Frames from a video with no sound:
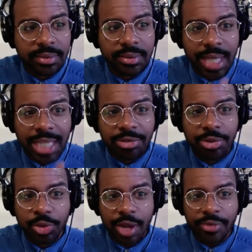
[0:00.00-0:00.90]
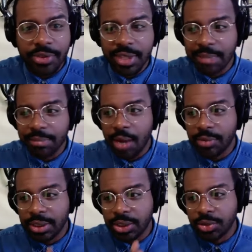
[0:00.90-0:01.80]
That's what you have to think about
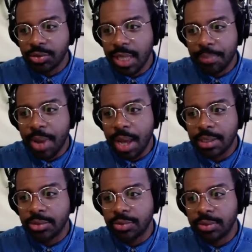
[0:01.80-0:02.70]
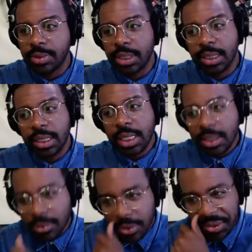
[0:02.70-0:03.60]
when it's you in that practice room.
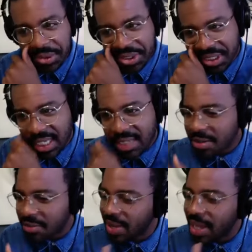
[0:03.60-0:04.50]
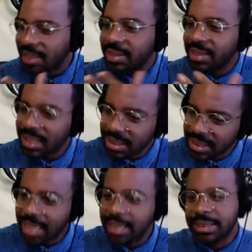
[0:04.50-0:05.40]
So, do kids learn fast?
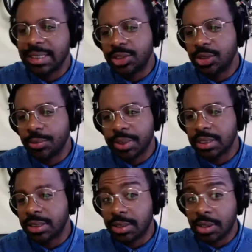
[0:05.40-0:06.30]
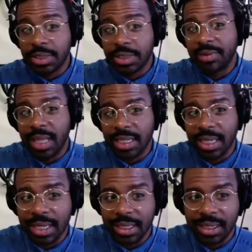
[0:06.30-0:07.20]
Yes, they do because adults have a lot of
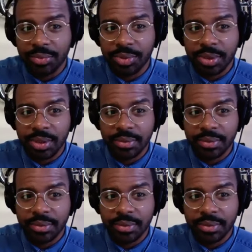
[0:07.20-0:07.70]
hangups.